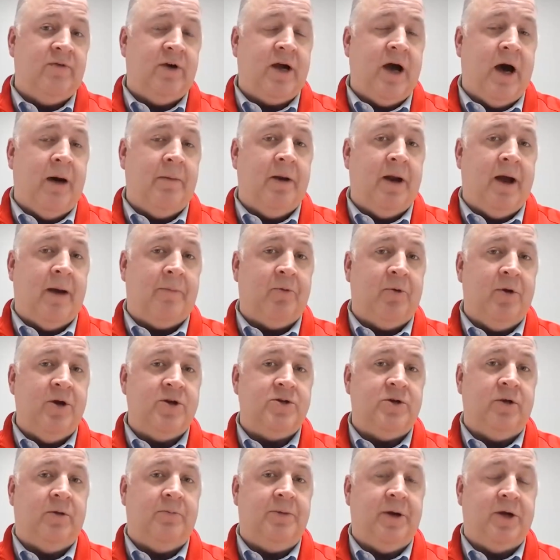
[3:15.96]
a common
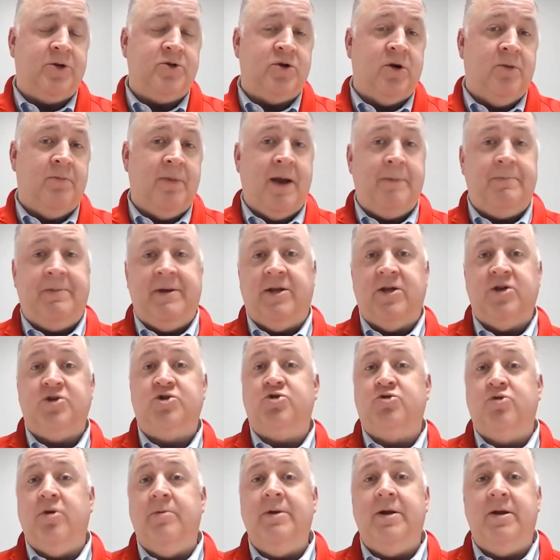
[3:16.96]
operational picture might be
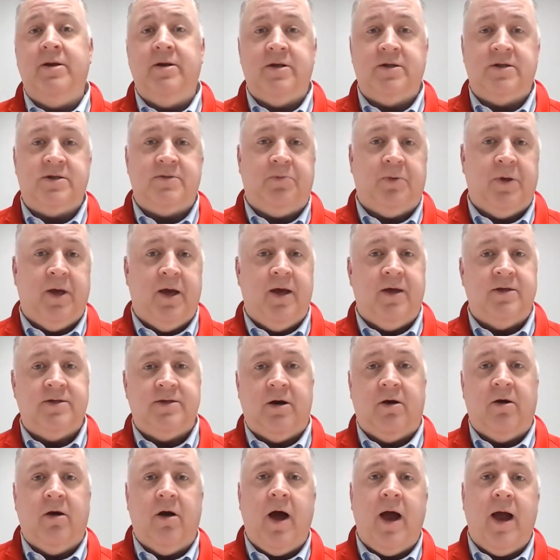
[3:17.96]
distributed displays
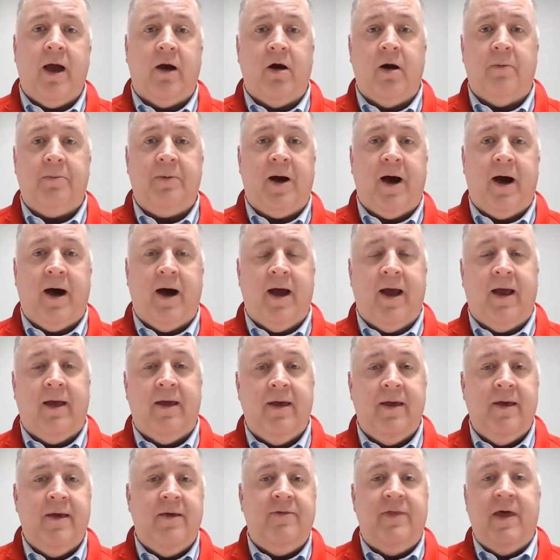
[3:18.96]
that are hung up high
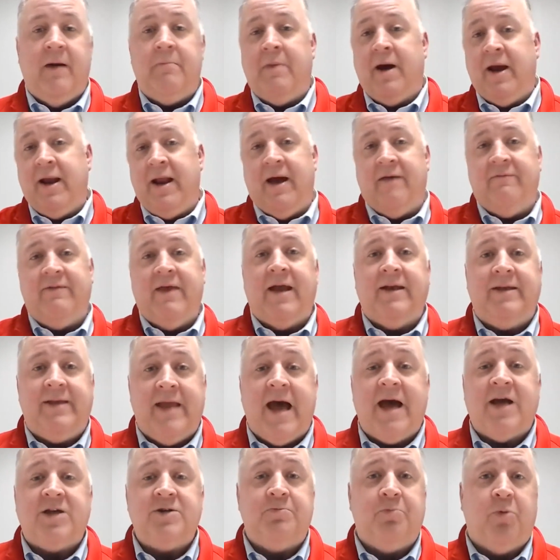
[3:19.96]
that might have that
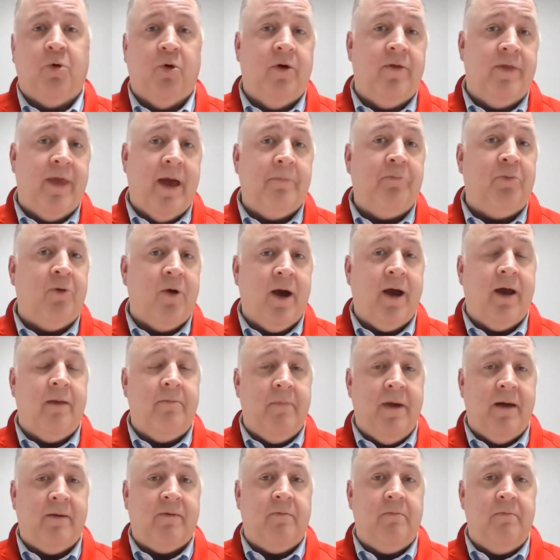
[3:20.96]
dashboard that
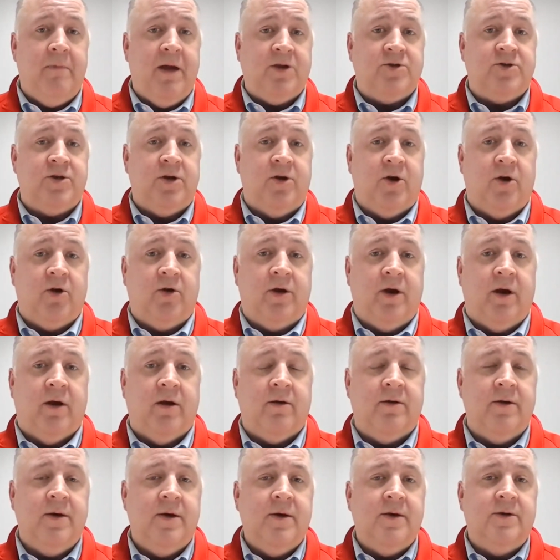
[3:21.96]
Brian mentioned
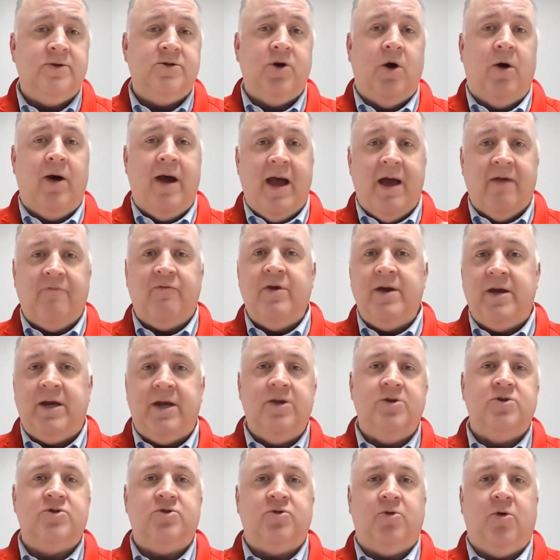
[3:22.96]
earlier. So every
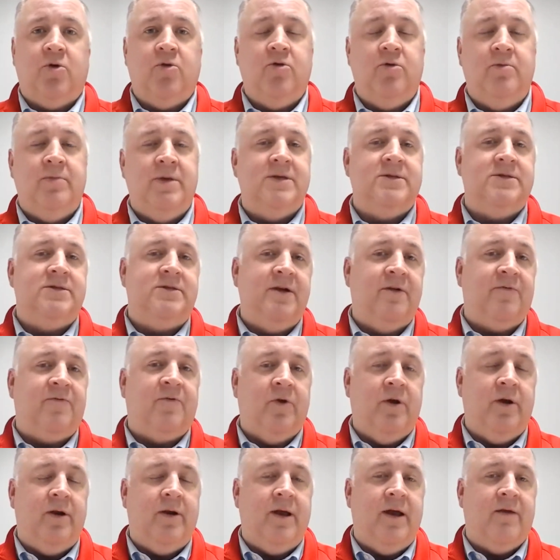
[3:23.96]
control room is
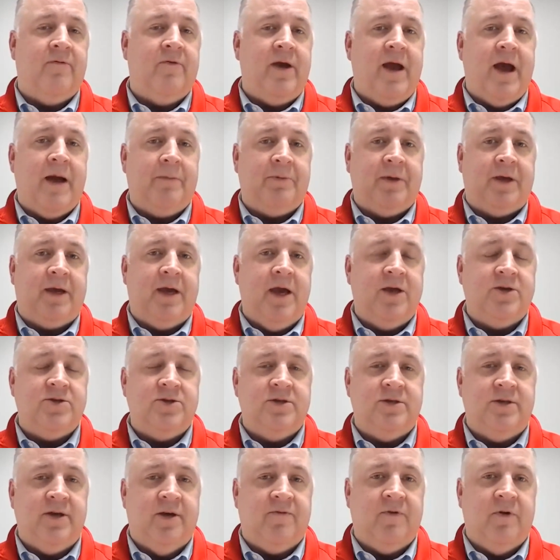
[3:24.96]
different, every
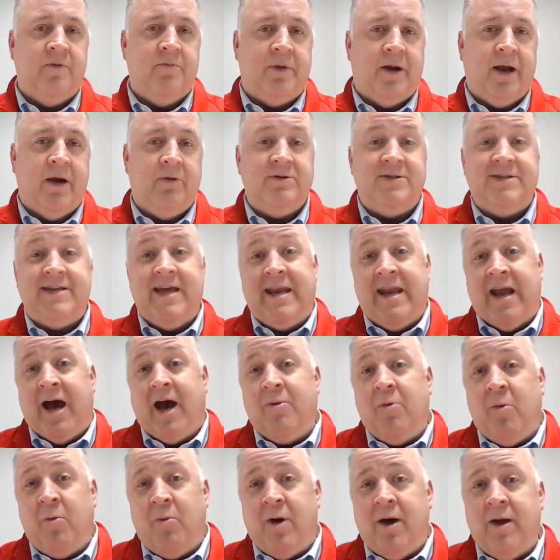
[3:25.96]
application is different, but I would say
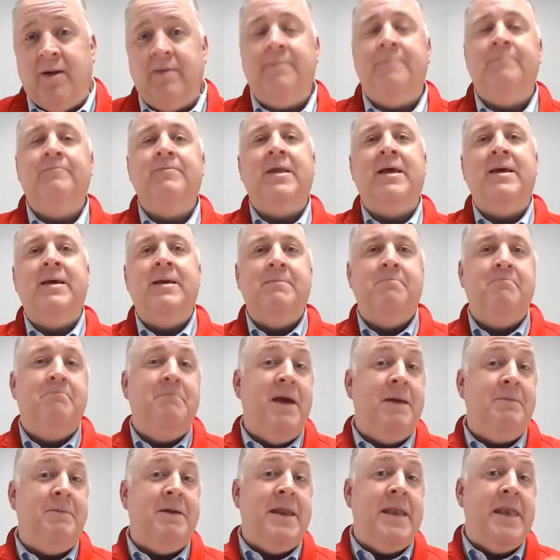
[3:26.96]
911,
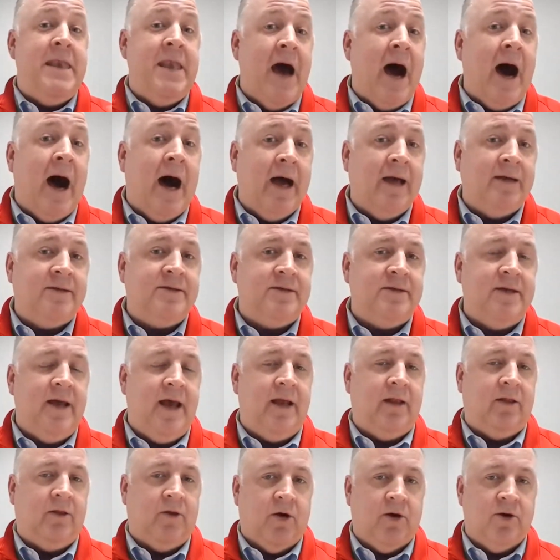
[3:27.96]
maybe not
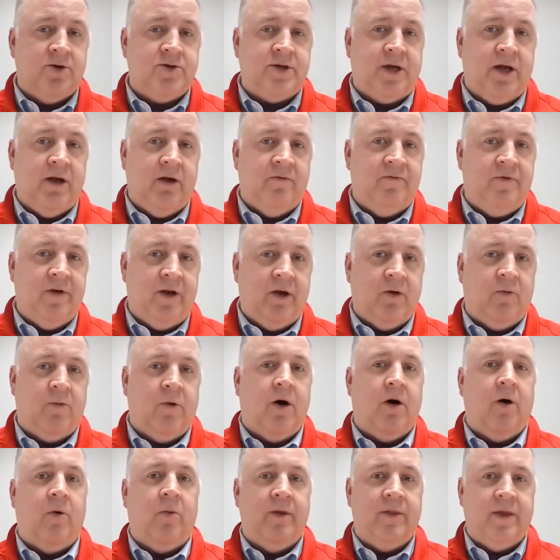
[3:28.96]
a large-scale video
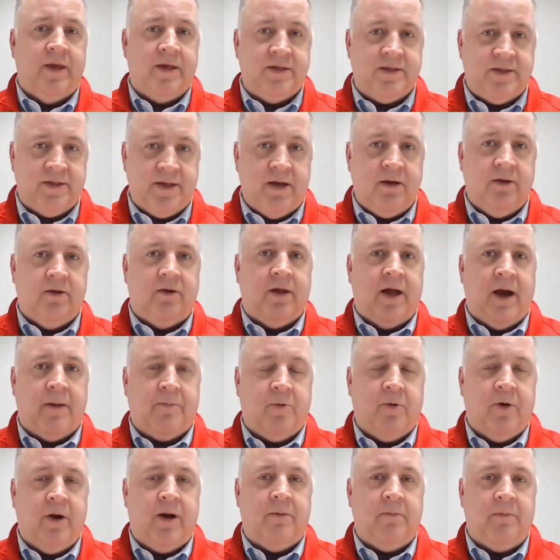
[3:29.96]
wall with a single
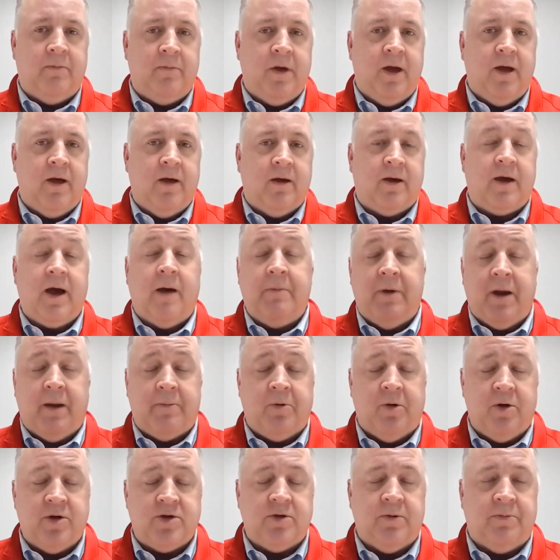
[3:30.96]
common
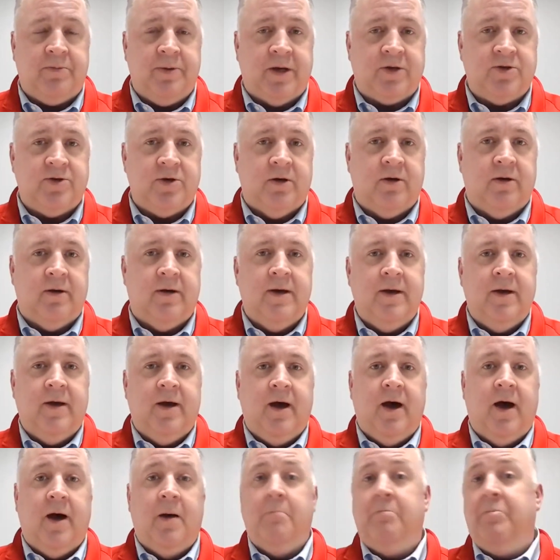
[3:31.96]
operational picture,
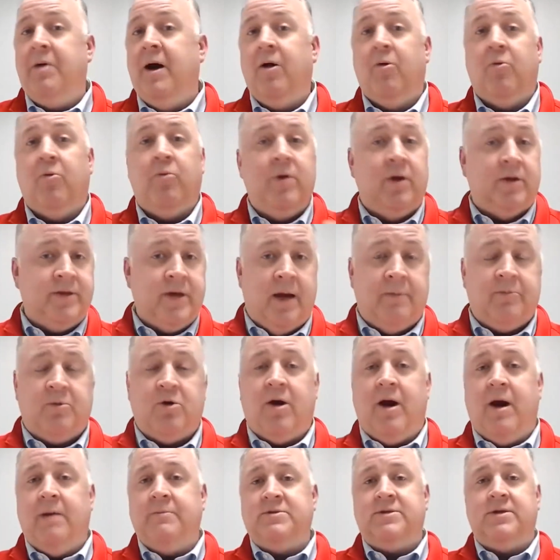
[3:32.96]
but real-time
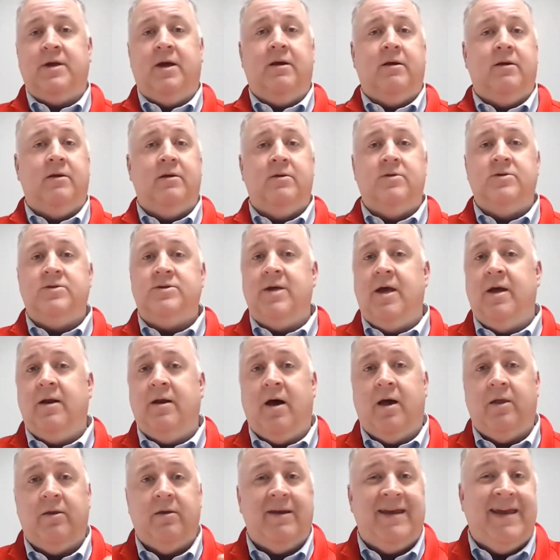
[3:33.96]
crime centers and
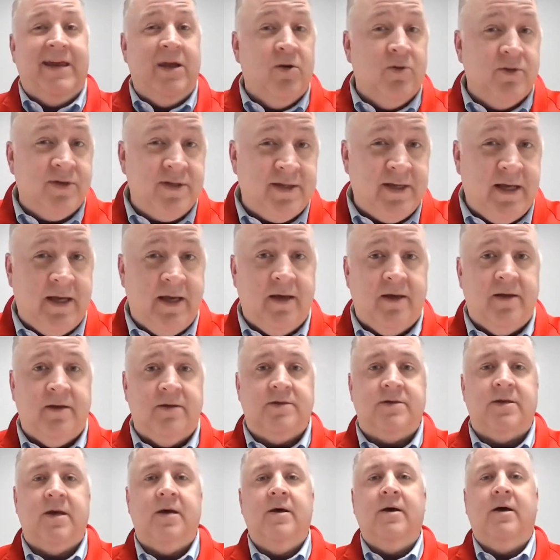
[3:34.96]
other
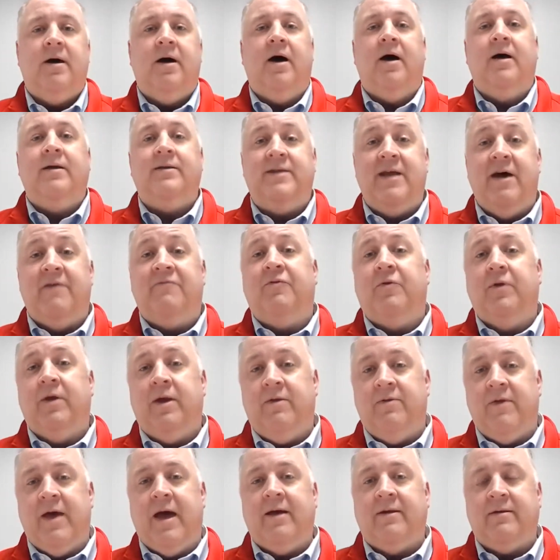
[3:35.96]
EOCs,
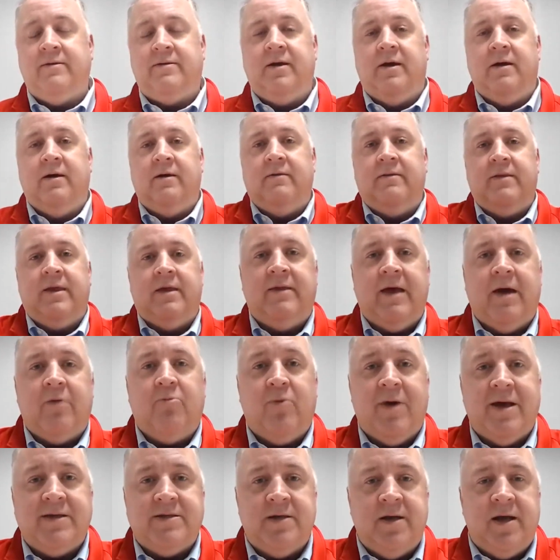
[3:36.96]
definitely that
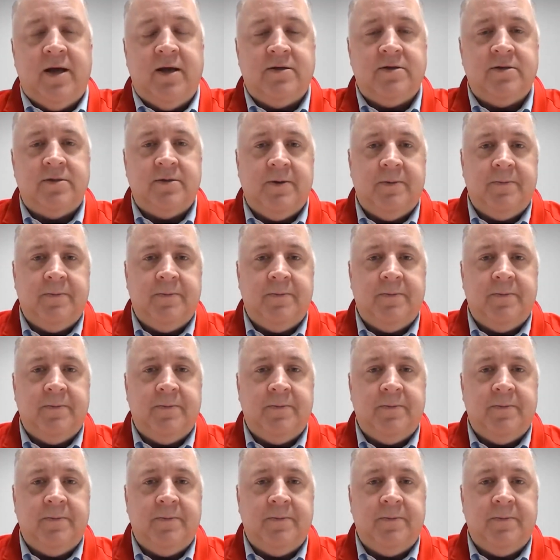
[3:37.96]
resonates.